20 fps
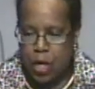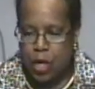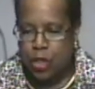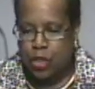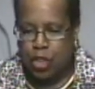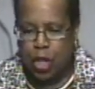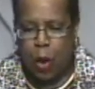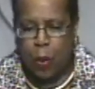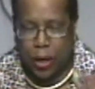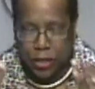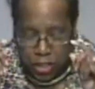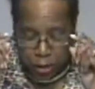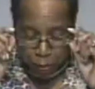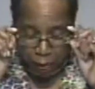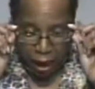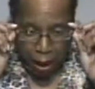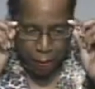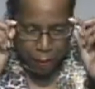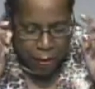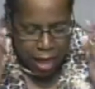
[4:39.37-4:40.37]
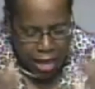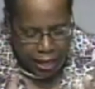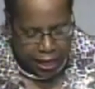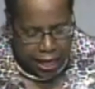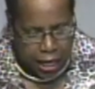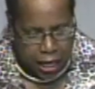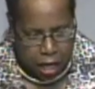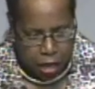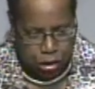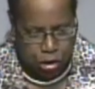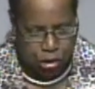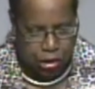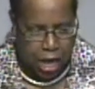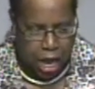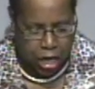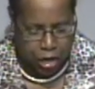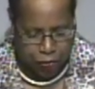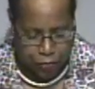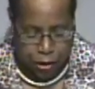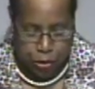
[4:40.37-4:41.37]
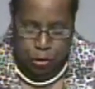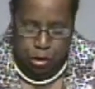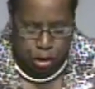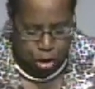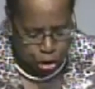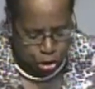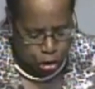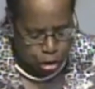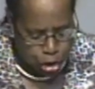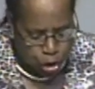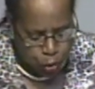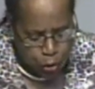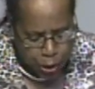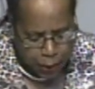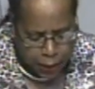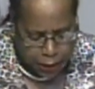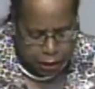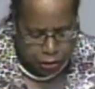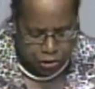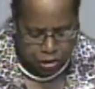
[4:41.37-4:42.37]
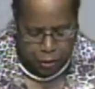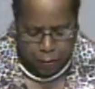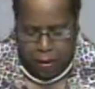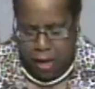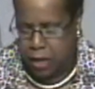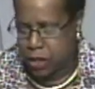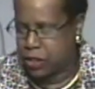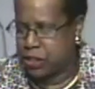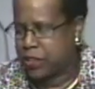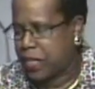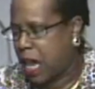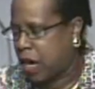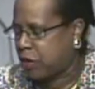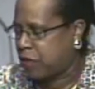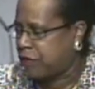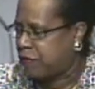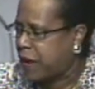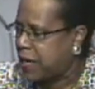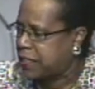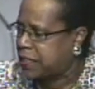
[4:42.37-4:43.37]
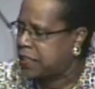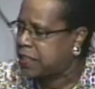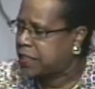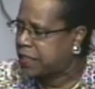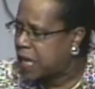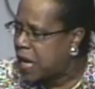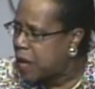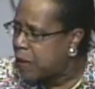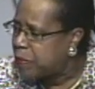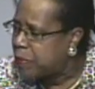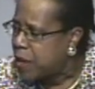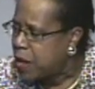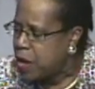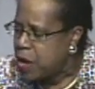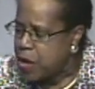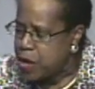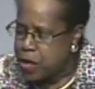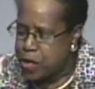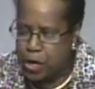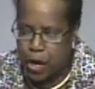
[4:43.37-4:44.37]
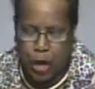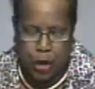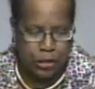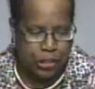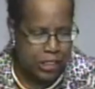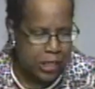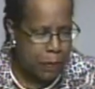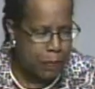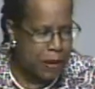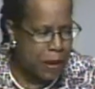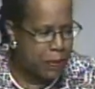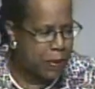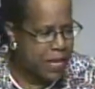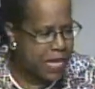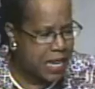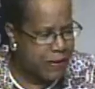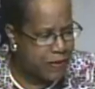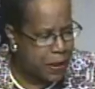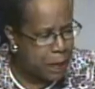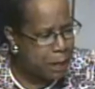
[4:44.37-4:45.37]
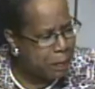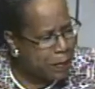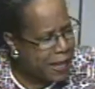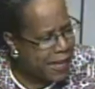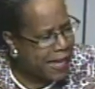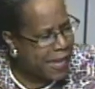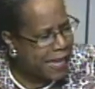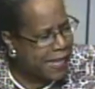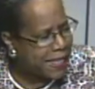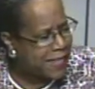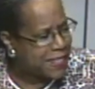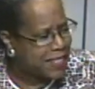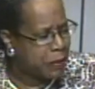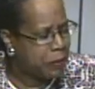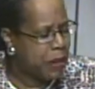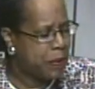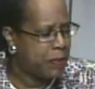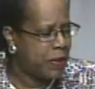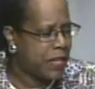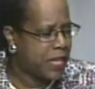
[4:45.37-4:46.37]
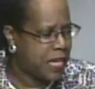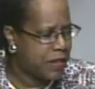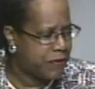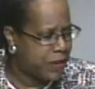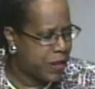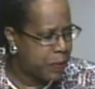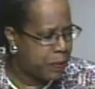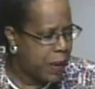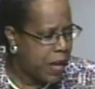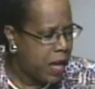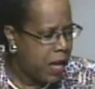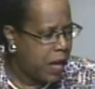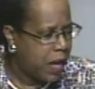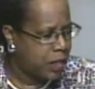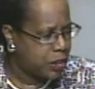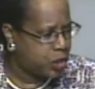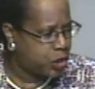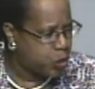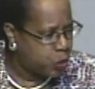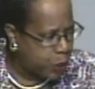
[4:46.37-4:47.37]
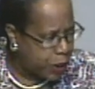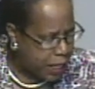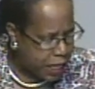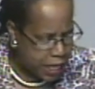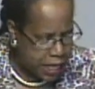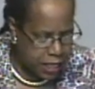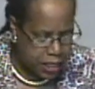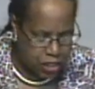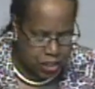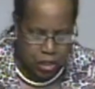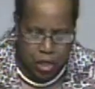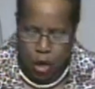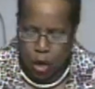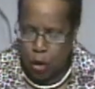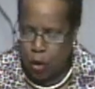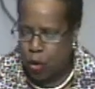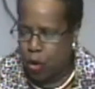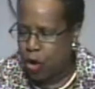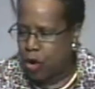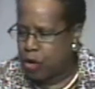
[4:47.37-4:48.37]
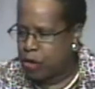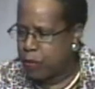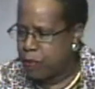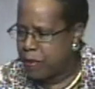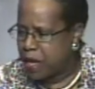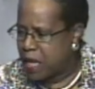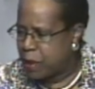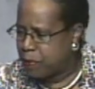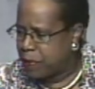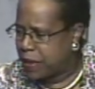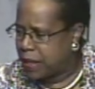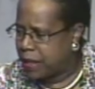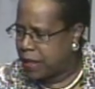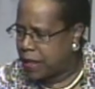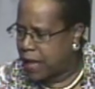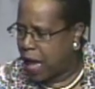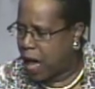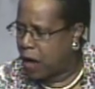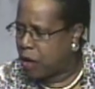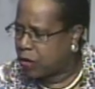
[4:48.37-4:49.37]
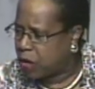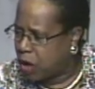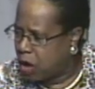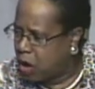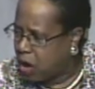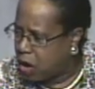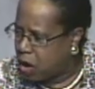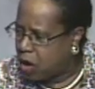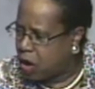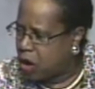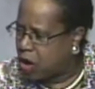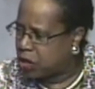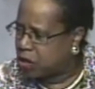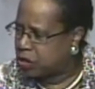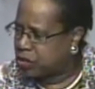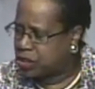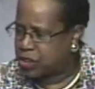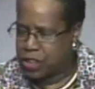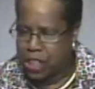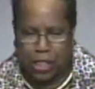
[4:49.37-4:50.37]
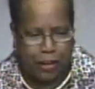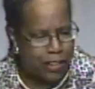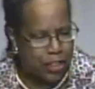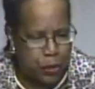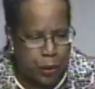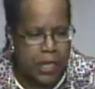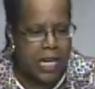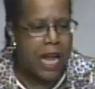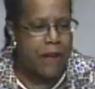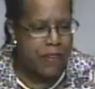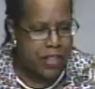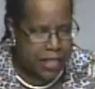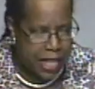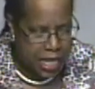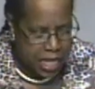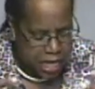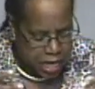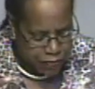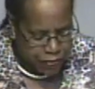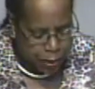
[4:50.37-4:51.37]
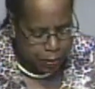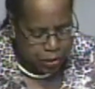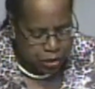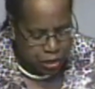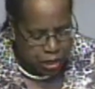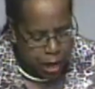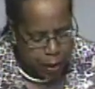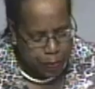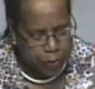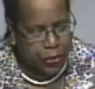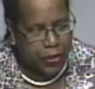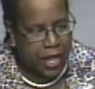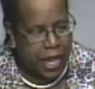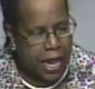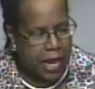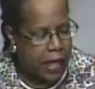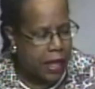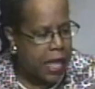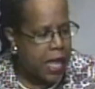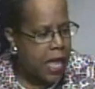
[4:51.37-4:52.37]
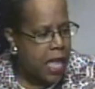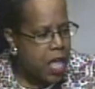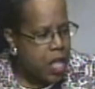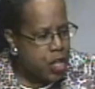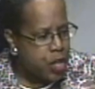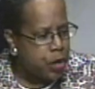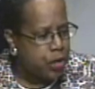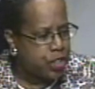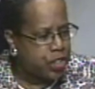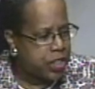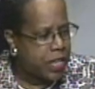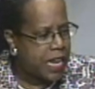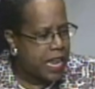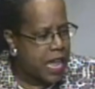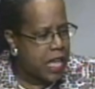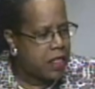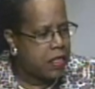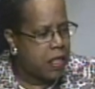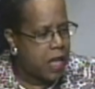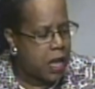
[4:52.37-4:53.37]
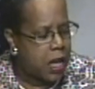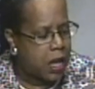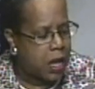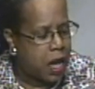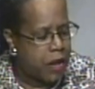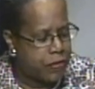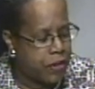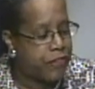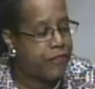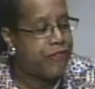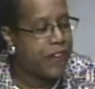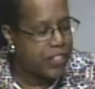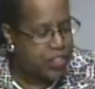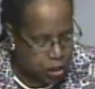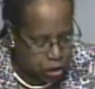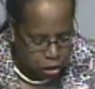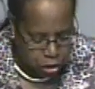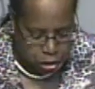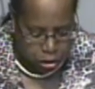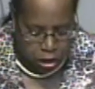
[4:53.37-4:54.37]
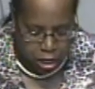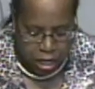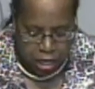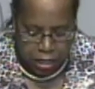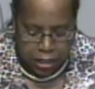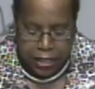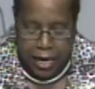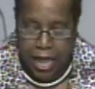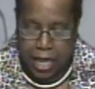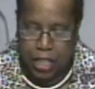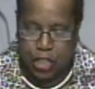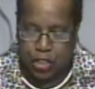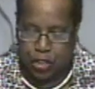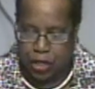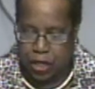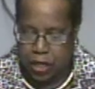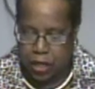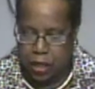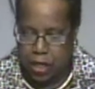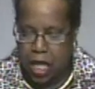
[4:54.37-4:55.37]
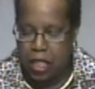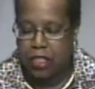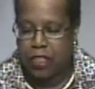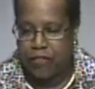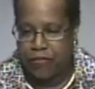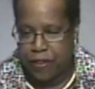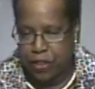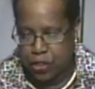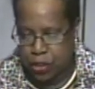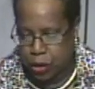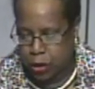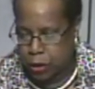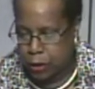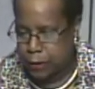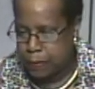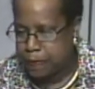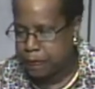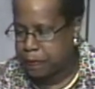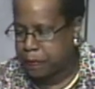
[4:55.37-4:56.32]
So it's about making a sacrifice, or to show your willingness to make a sacrifice. And some, you know, some people give up meat, some people give up sweets, or maybe alcohol or cigarettes, whatever. They give up something, usually of a physical nature, in the physical.